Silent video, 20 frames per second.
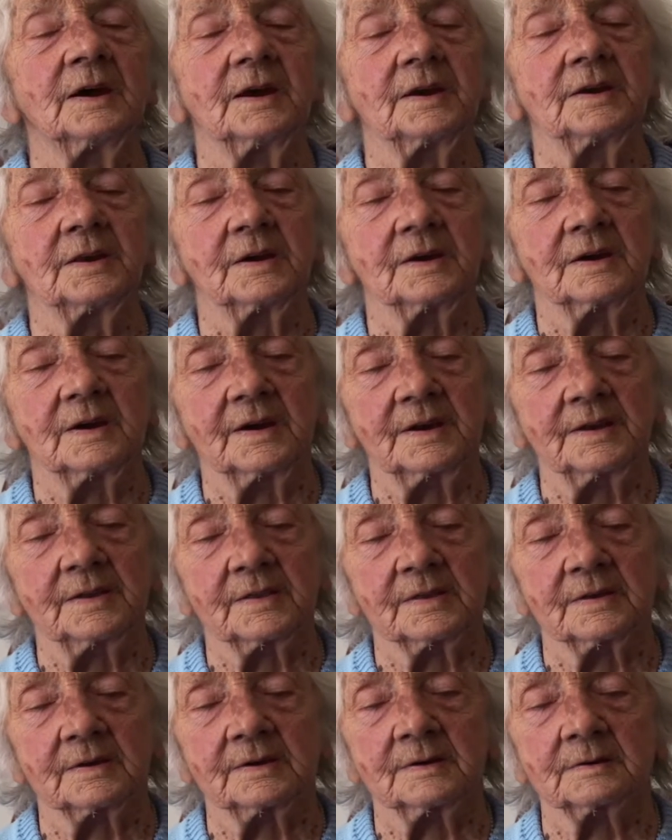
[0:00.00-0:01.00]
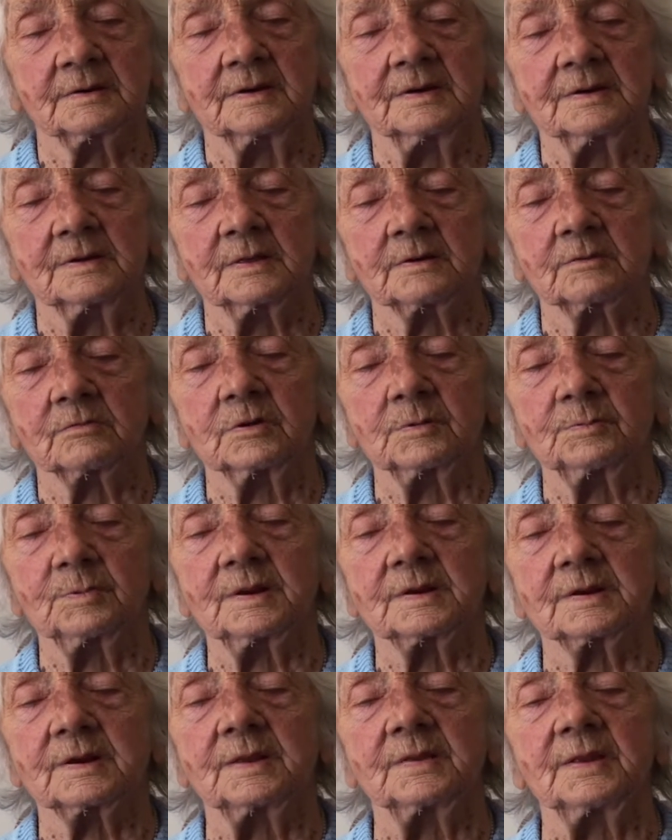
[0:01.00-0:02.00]
and, and the, the
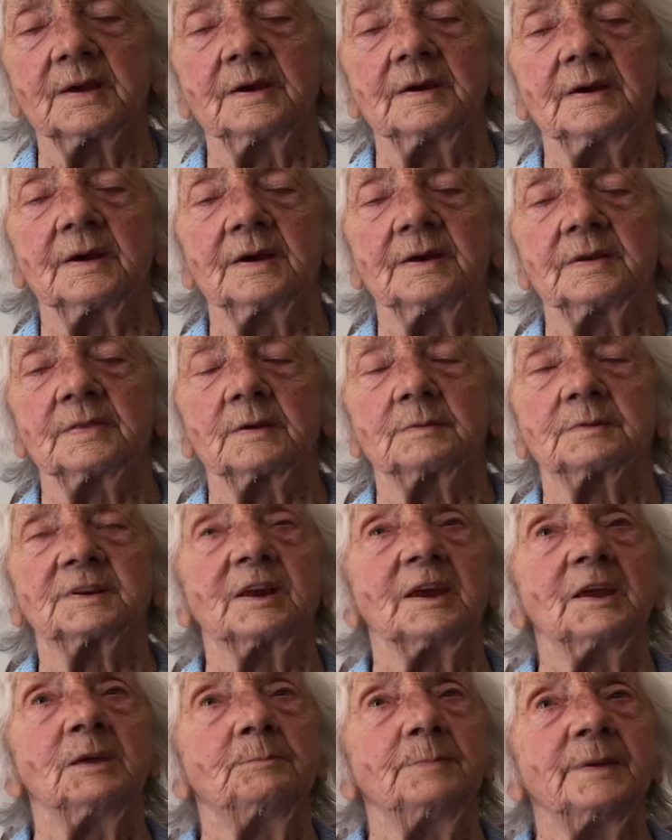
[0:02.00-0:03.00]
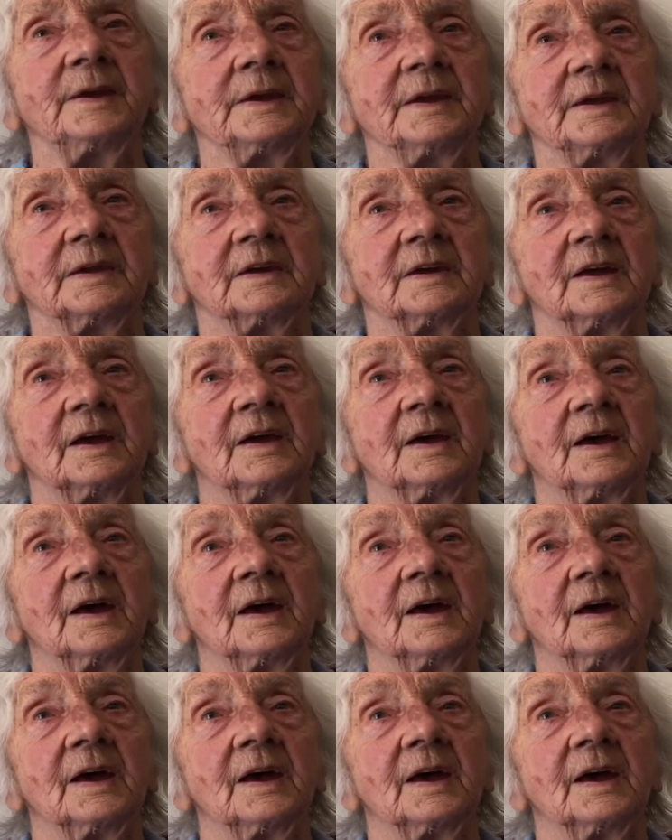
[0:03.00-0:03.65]
cripples and the, and the TB.